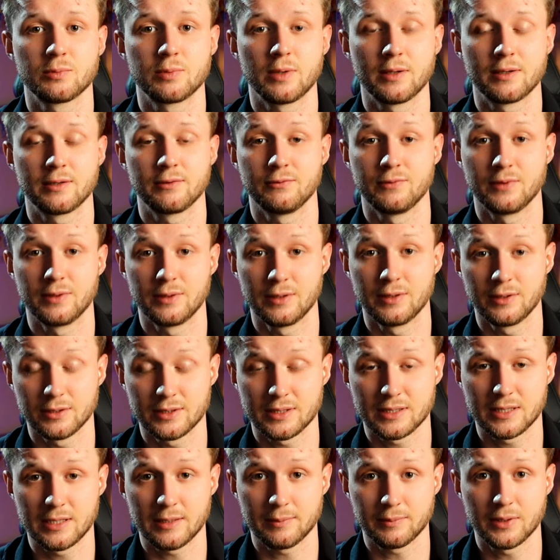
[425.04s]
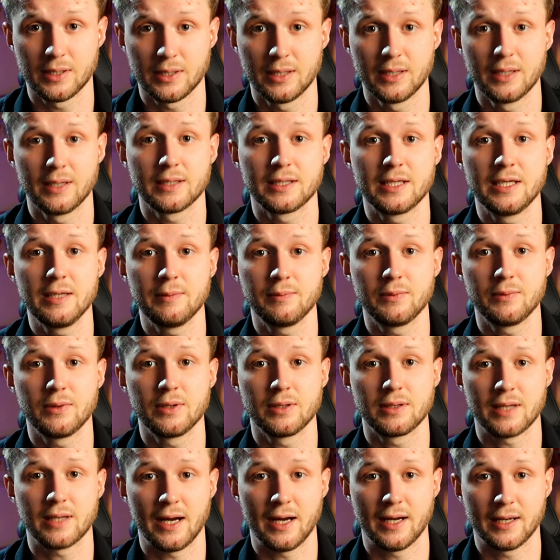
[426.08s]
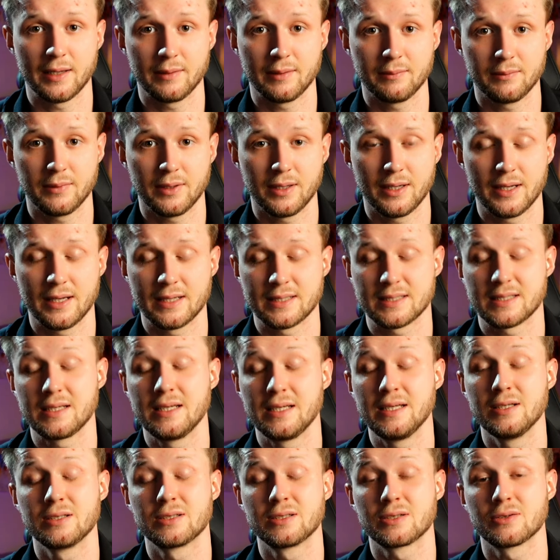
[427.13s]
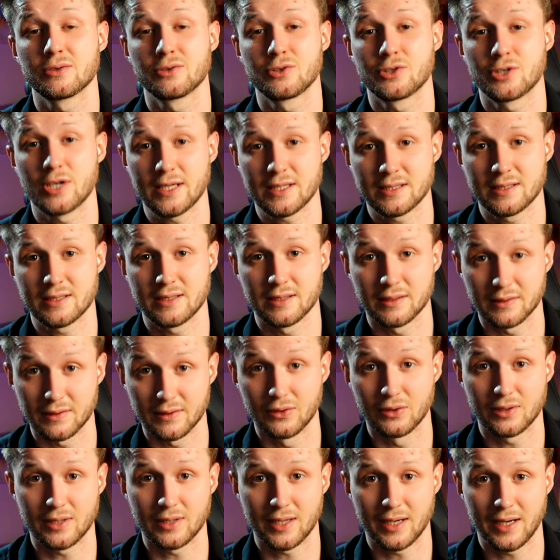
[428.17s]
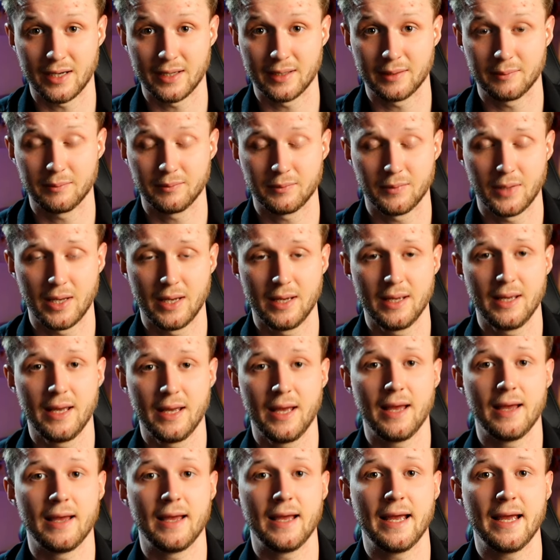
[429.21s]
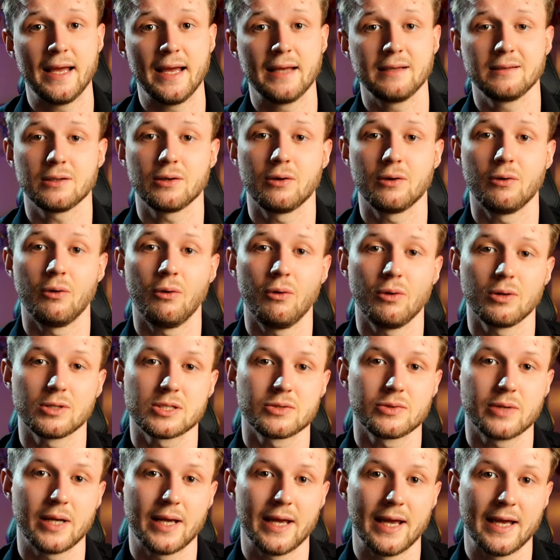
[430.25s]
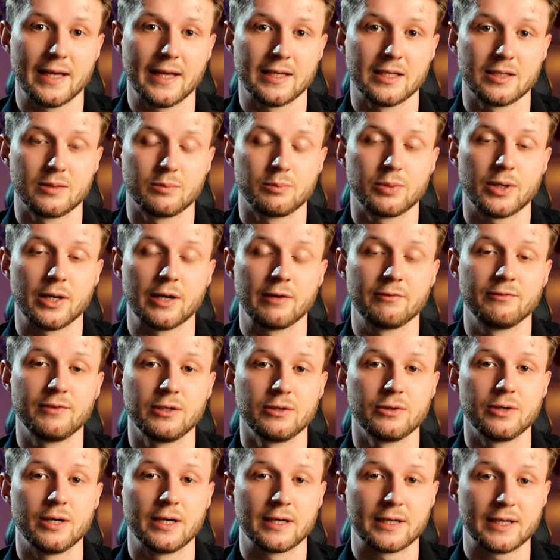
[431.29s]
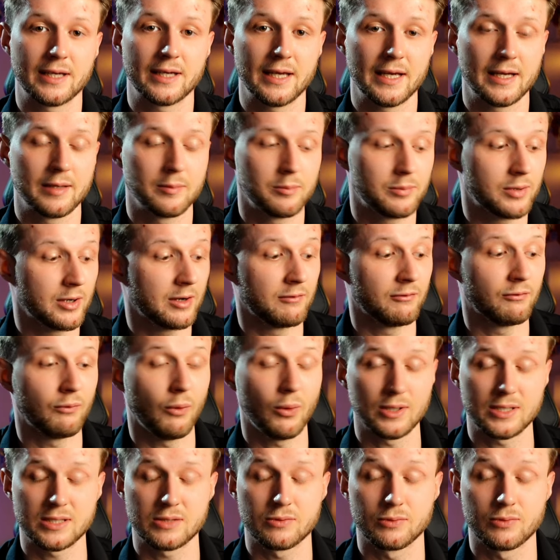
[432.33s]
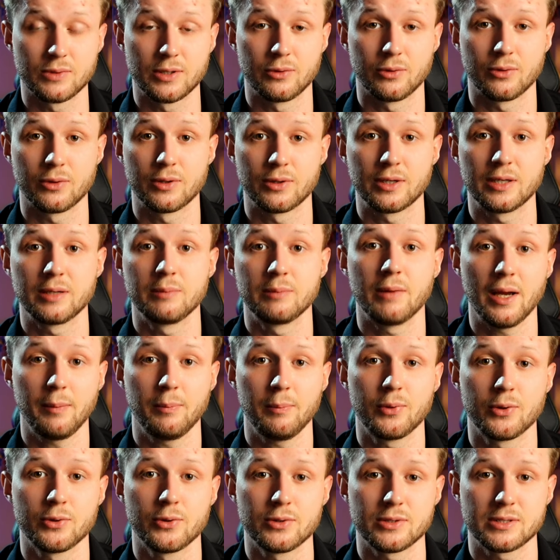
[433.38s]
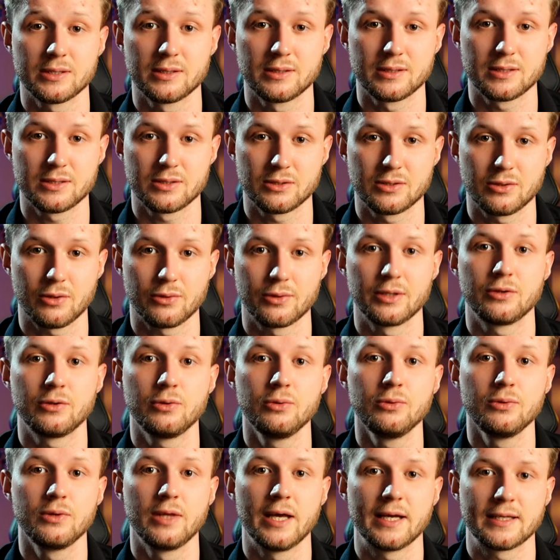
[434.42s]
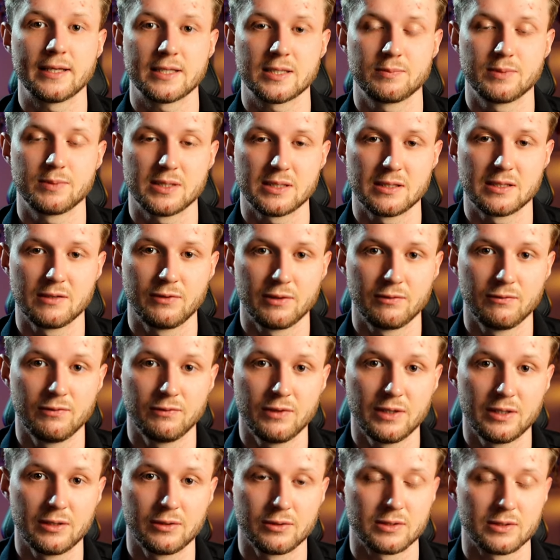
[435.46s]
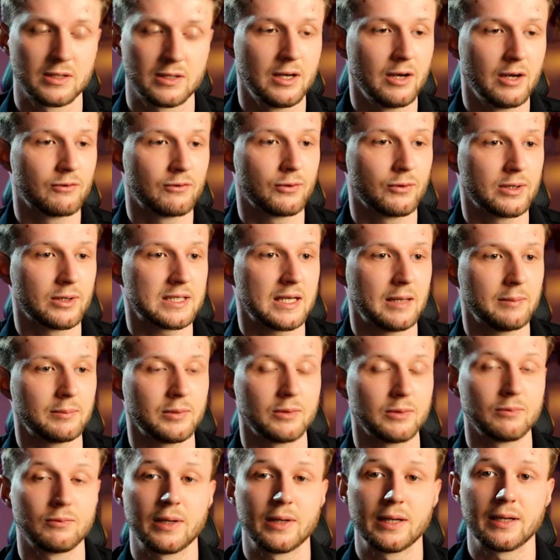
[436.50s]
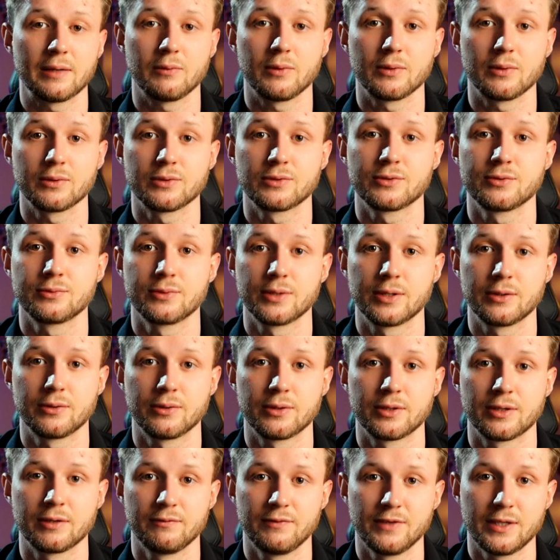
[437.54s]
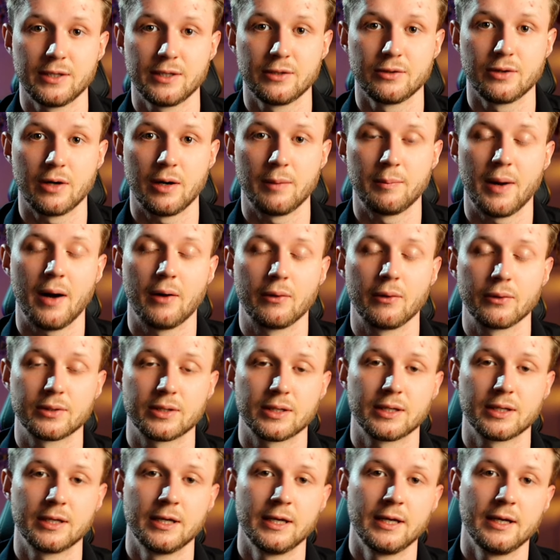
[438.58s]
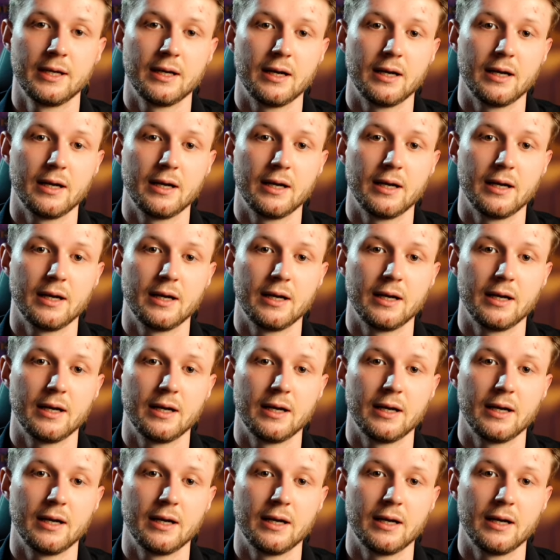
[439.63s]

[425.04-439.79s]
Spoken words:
him to provide a video script, keep the time as he suggested the time, and also added per video again, per voice recording, my personal story to that specific videos. For example, when I want to record a video about